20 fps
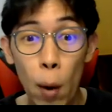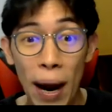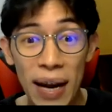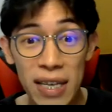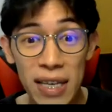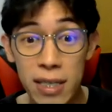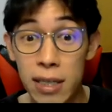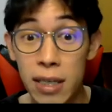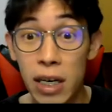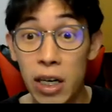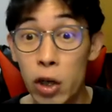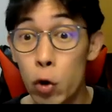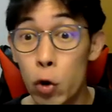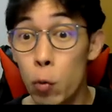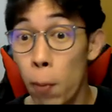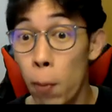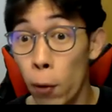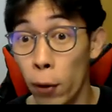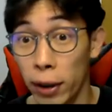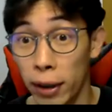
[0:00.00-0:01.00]
where is the
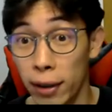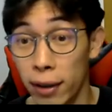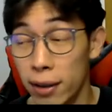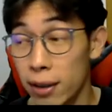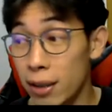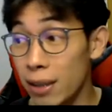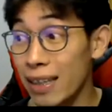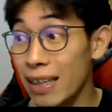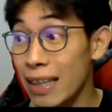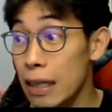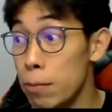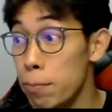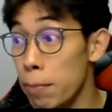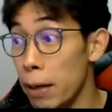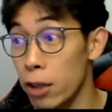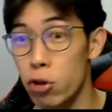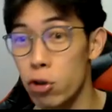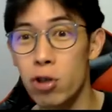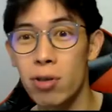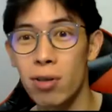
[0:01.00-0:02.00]
new point? The
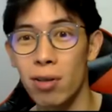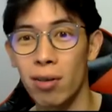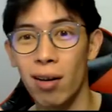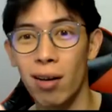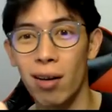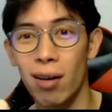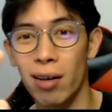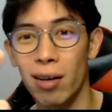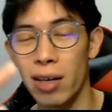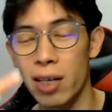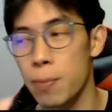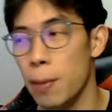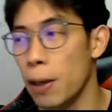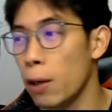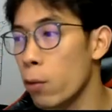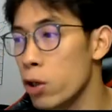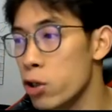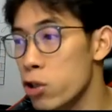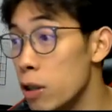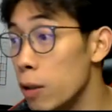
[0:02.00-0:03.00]
image. That's my
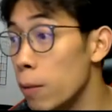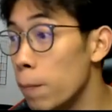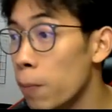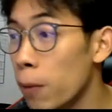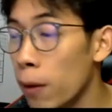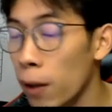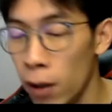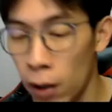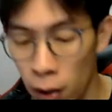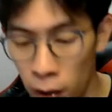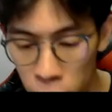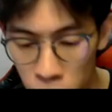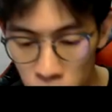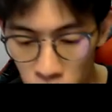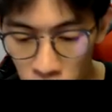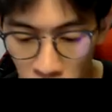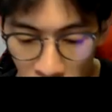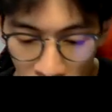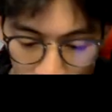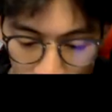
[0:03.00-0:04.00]
question.
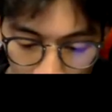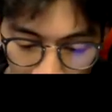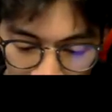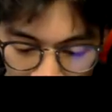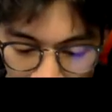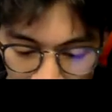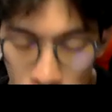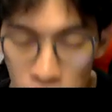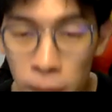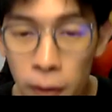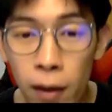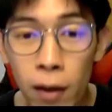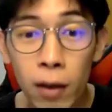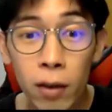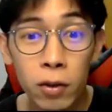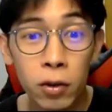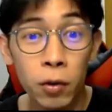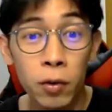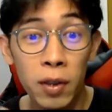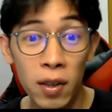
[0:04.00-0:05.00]
So everybody,
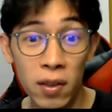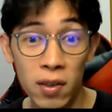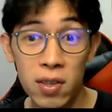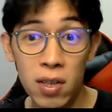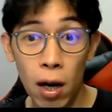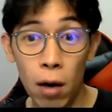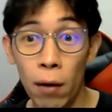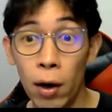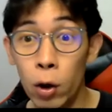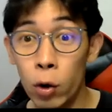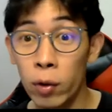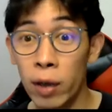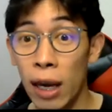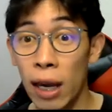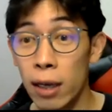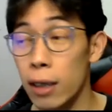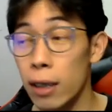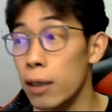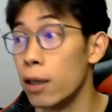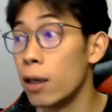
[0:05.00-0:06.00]
so this is how I look
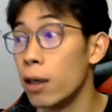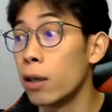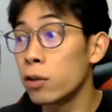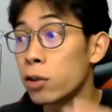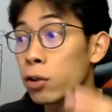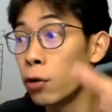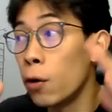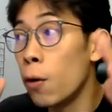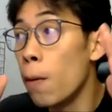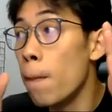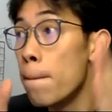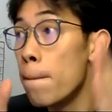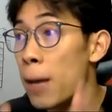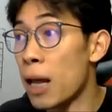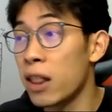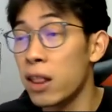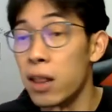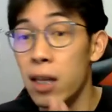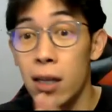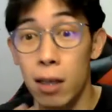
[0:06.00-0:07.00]
at it. So
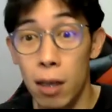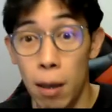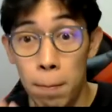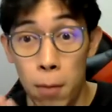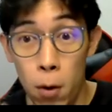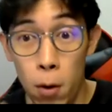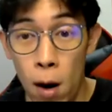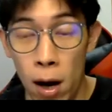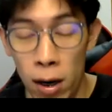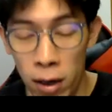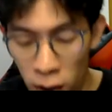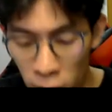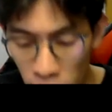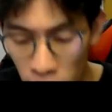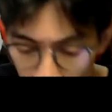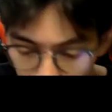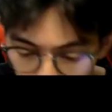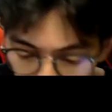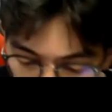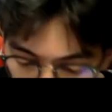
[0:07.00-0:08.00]
method number one,